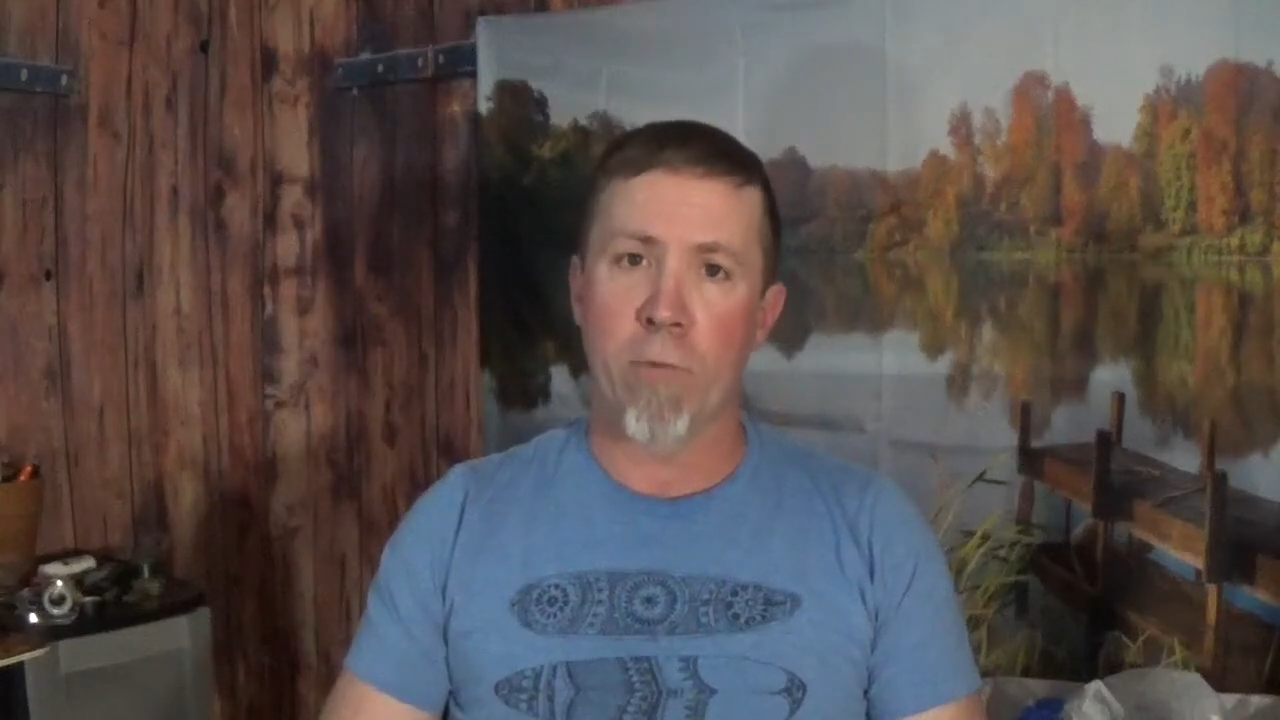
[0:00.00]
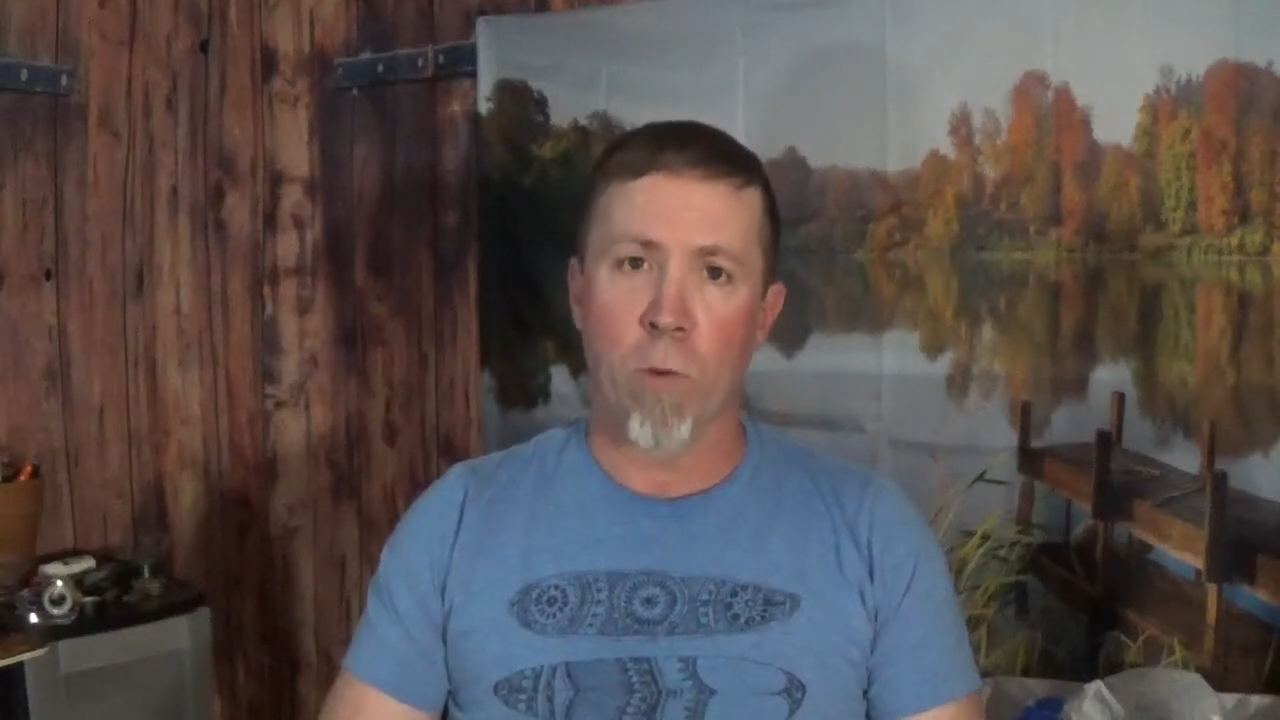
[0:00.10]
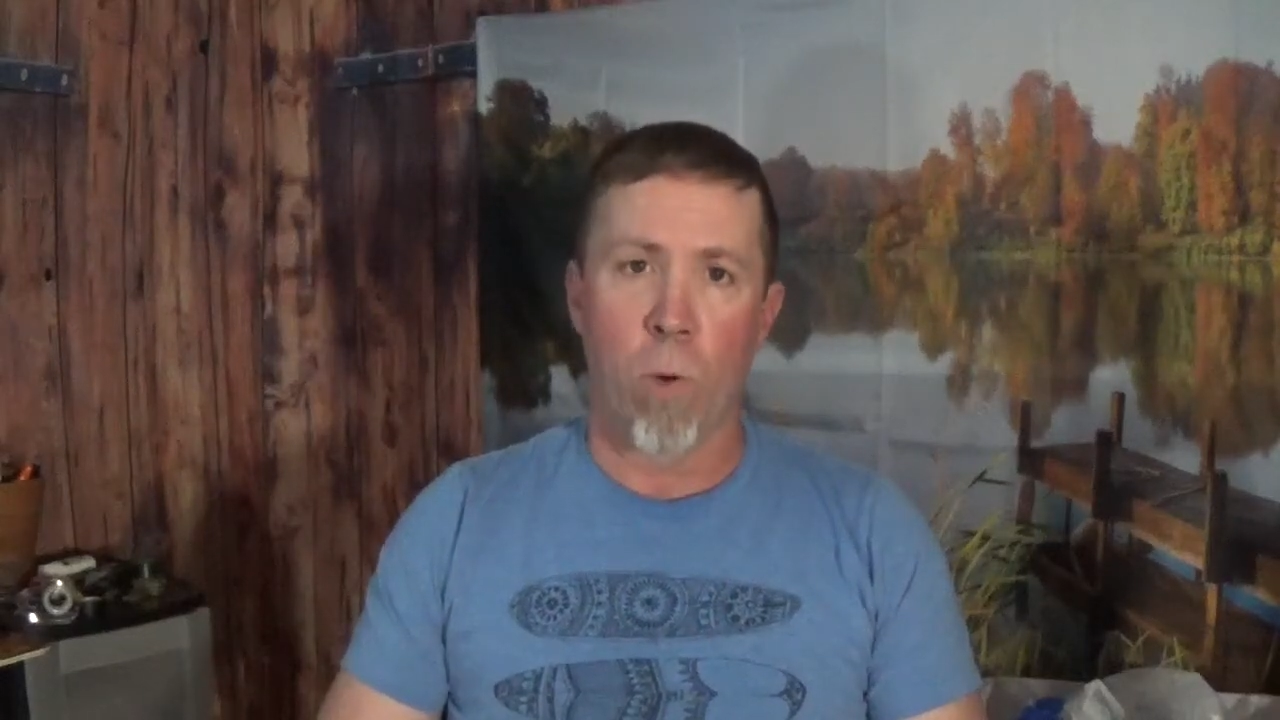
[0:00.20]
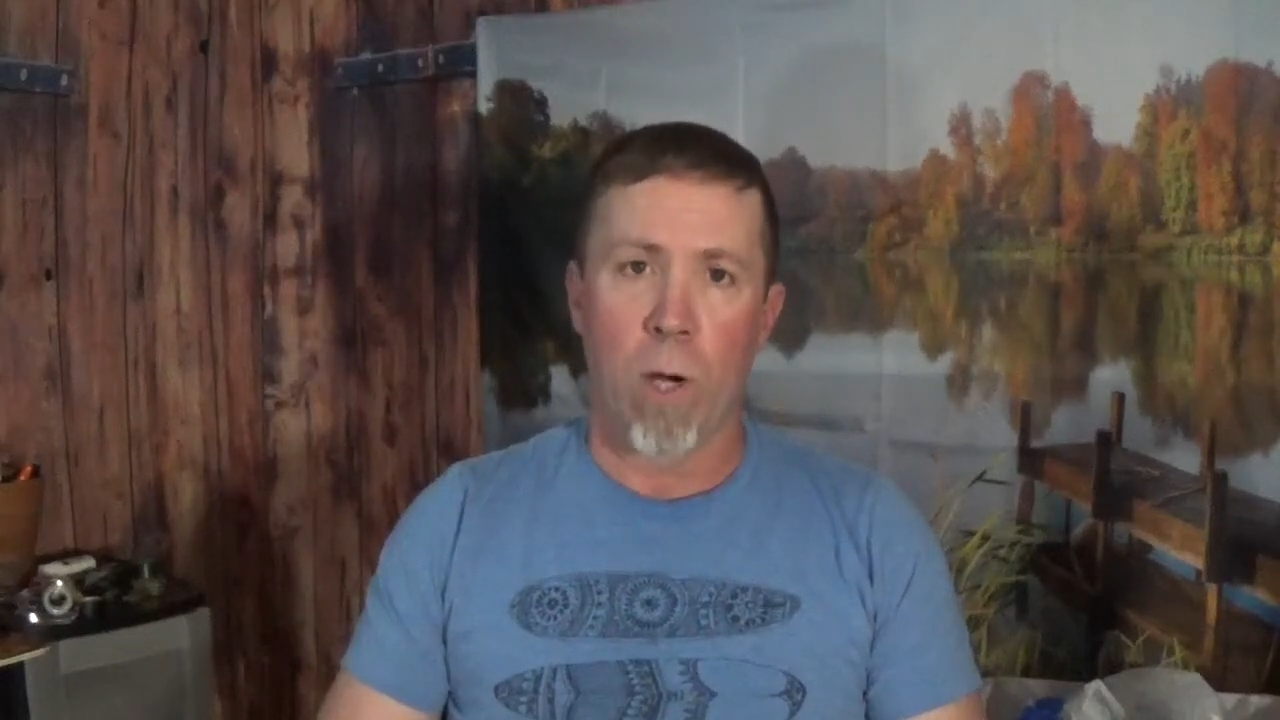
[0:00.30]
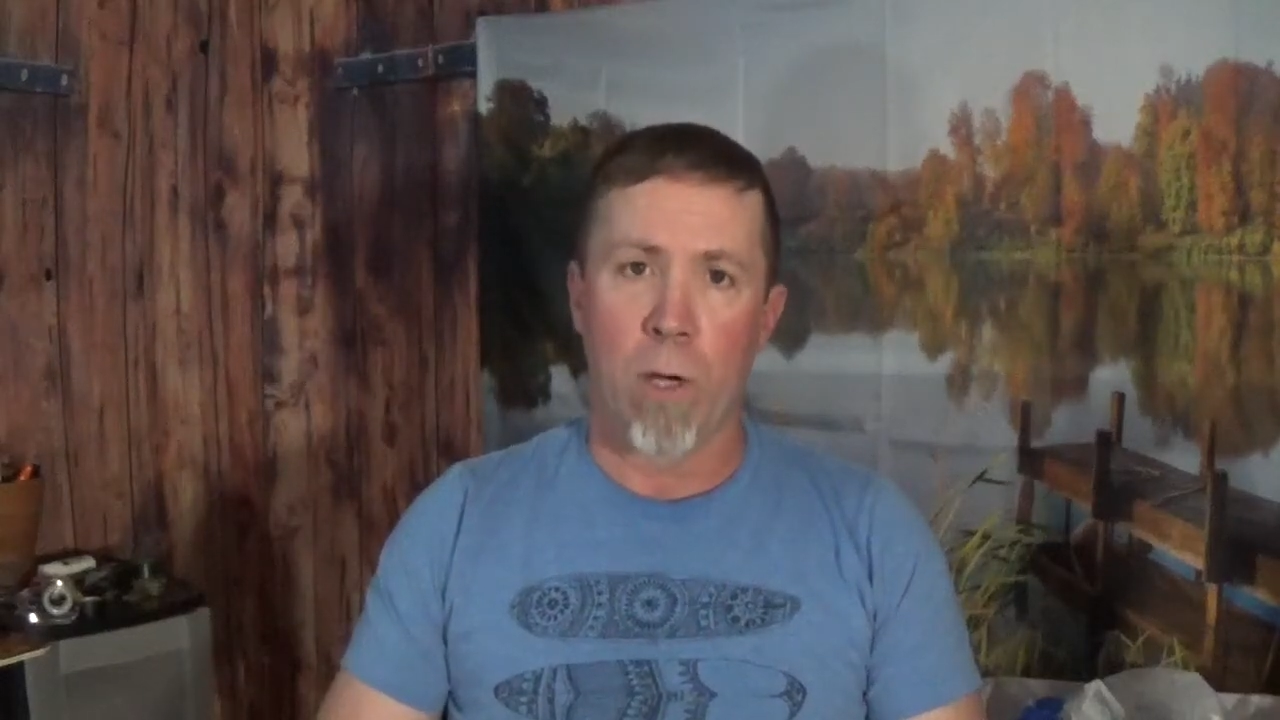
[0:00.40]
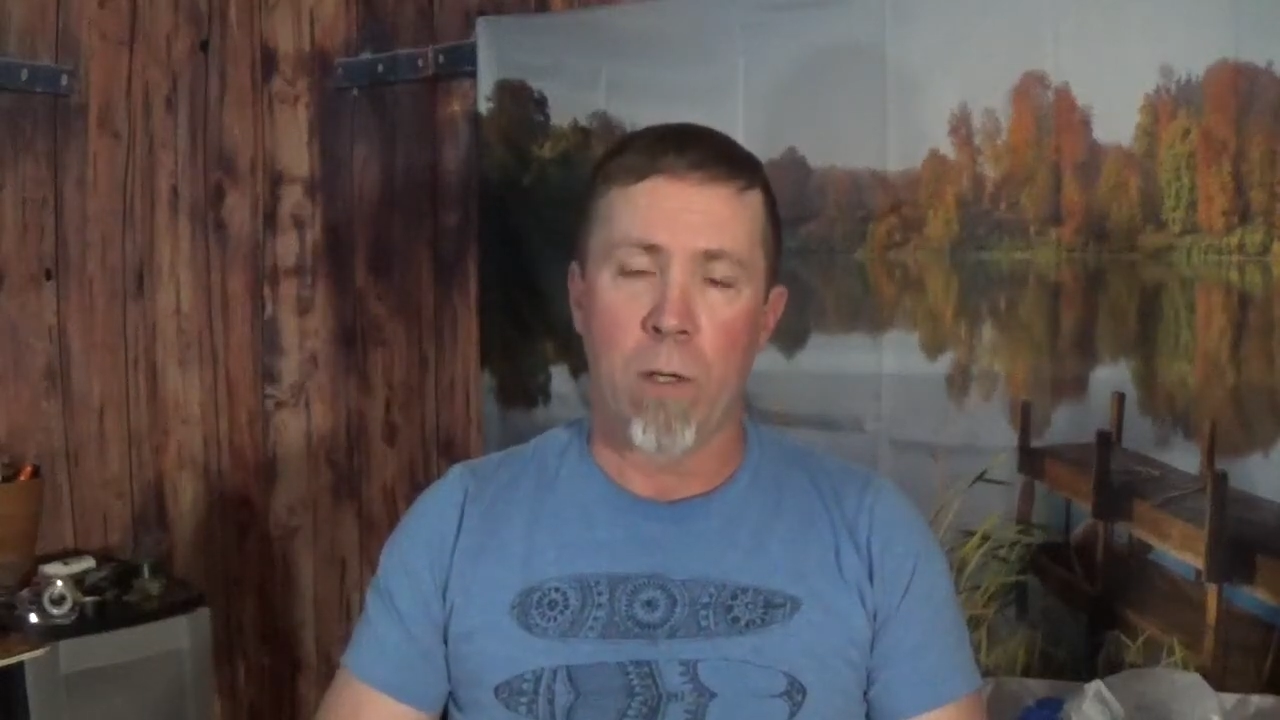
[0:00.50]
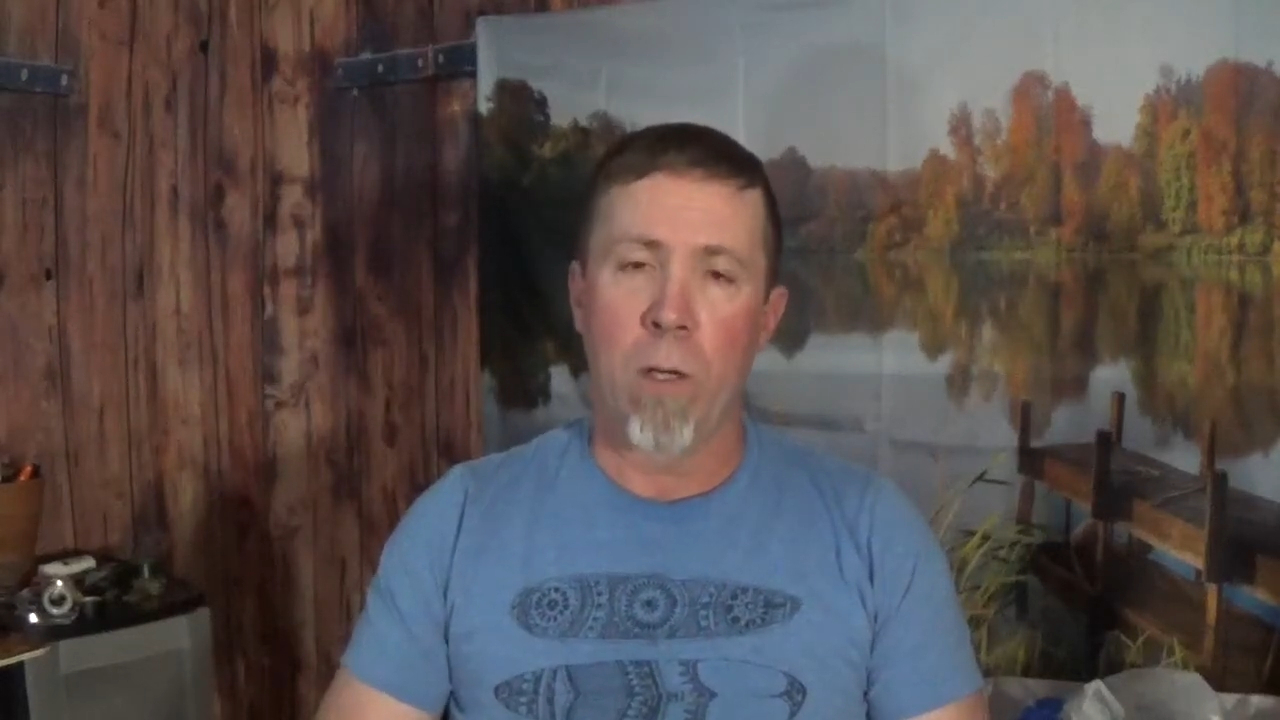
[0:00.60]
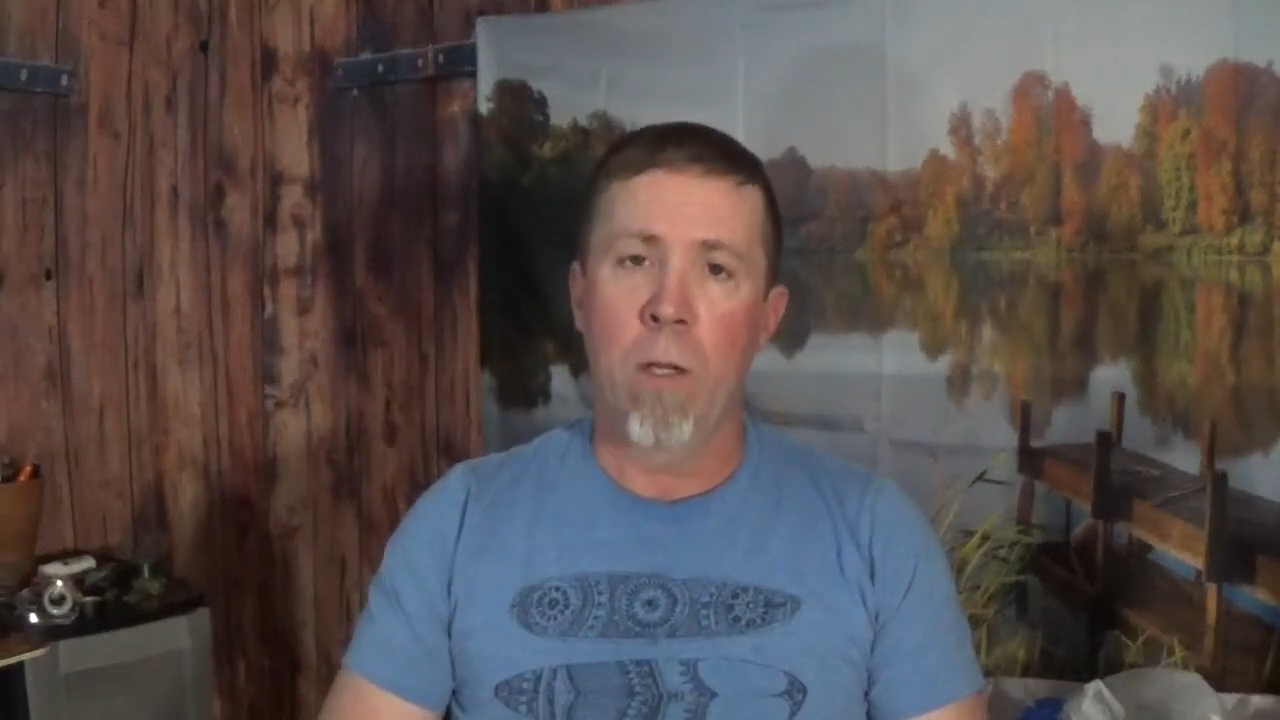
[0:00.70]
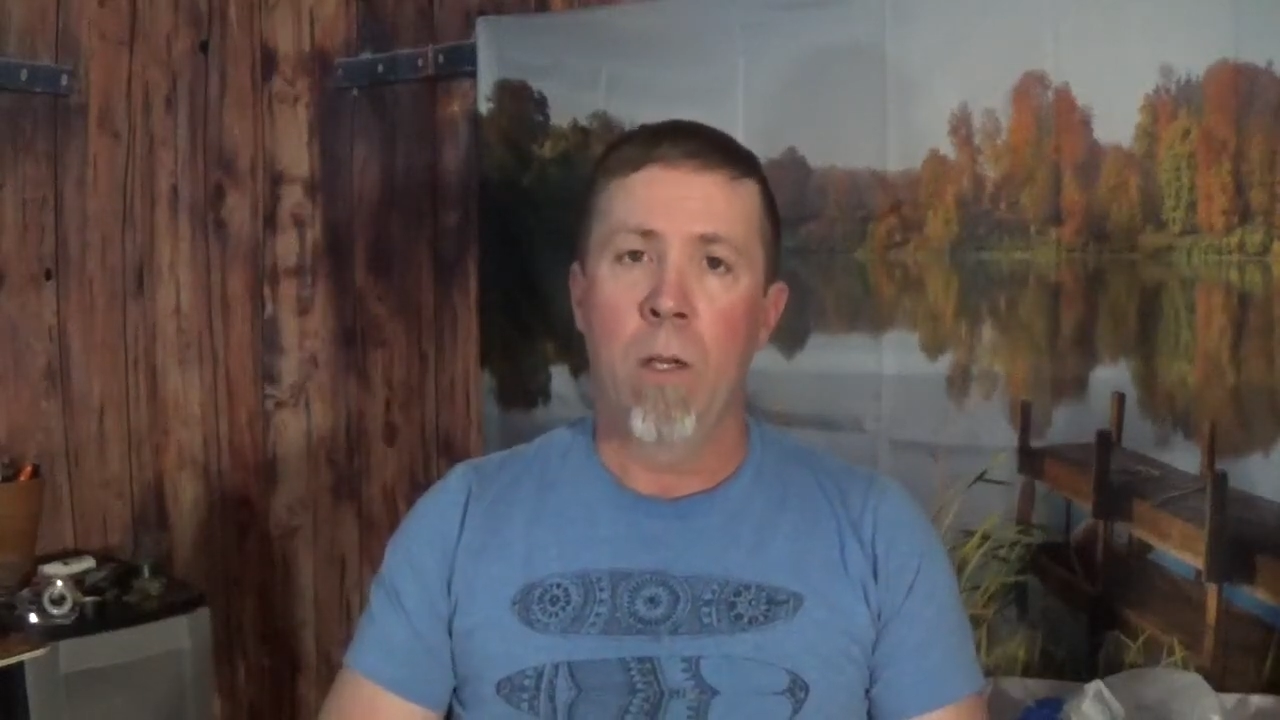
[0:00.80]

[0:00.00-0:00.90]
for a while.